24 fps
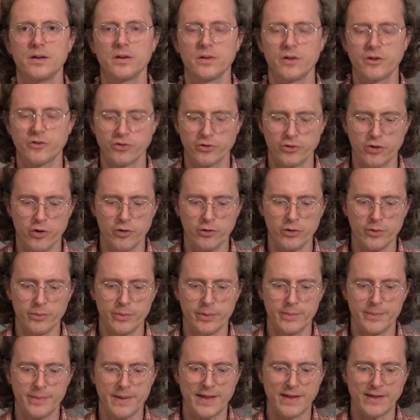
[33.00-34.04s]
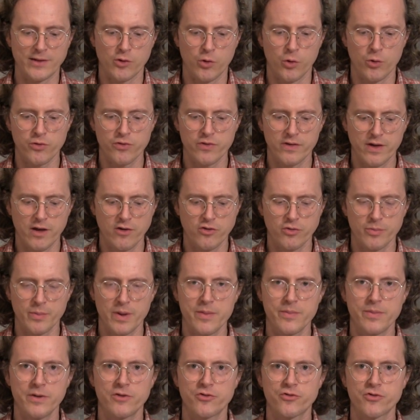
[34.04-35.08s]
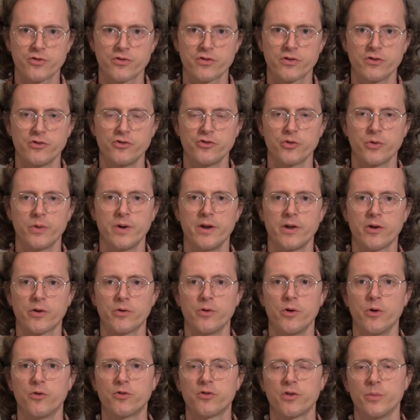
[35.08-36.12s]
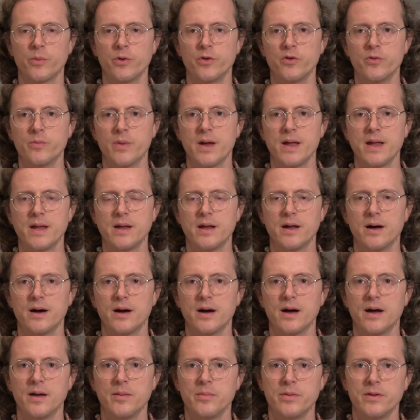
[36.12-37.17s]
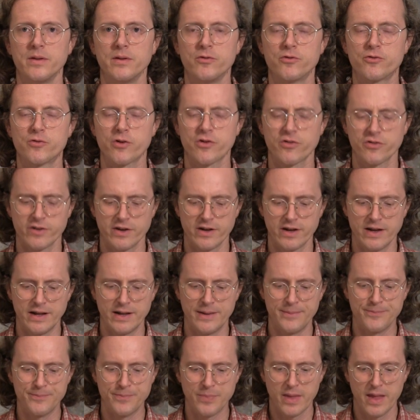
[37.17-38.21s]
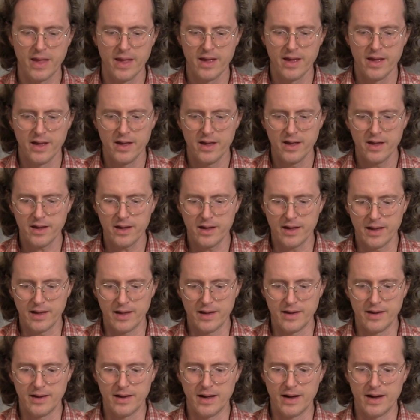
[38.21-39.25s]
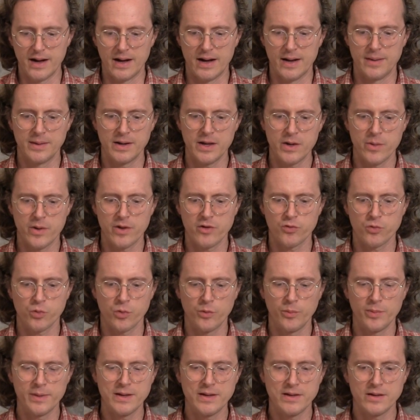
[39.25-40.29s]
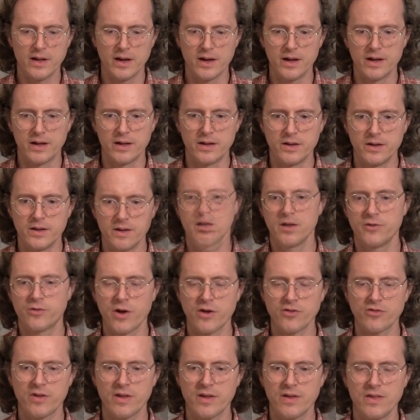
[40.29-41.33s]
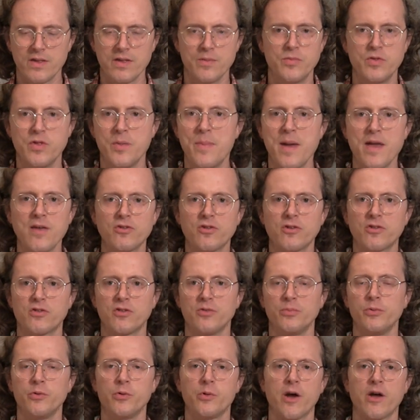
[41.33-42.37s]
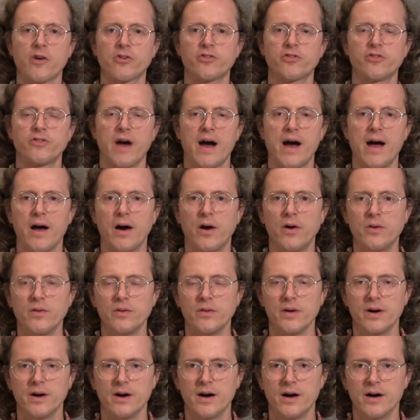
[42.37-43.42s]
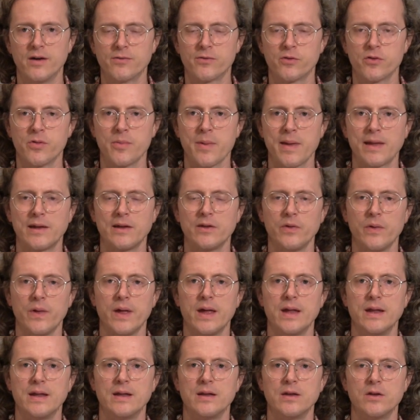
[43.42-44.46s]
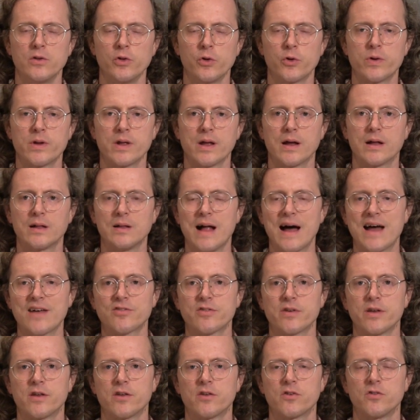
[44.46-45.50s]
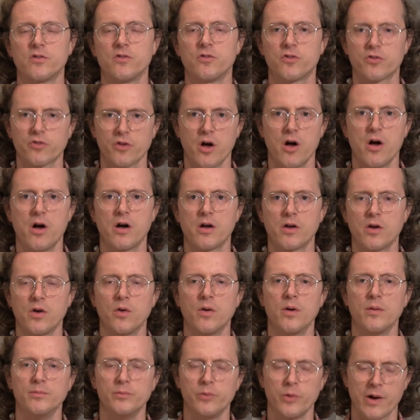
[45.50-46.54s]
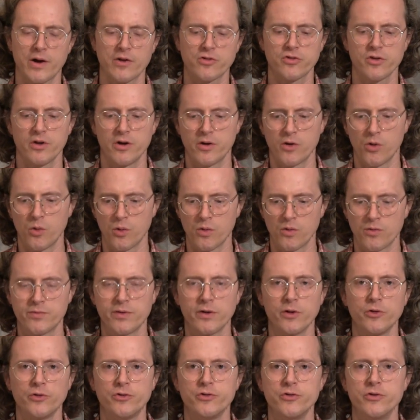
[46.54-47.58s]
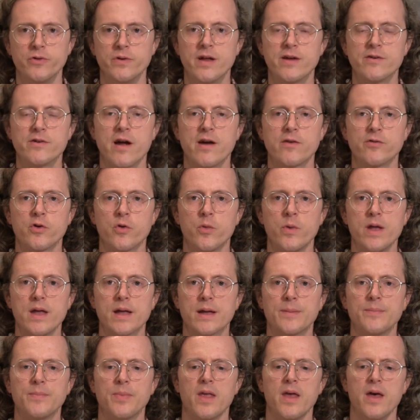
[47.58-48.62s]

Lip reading: let you know a little bit about the course in case you might be interested in joining or know someone who might be interested in it. And anyways, we'll be addressing the basics of bluegrass style for the mandolin and learning a classic song, a bluegrass song or fiddle tune every week.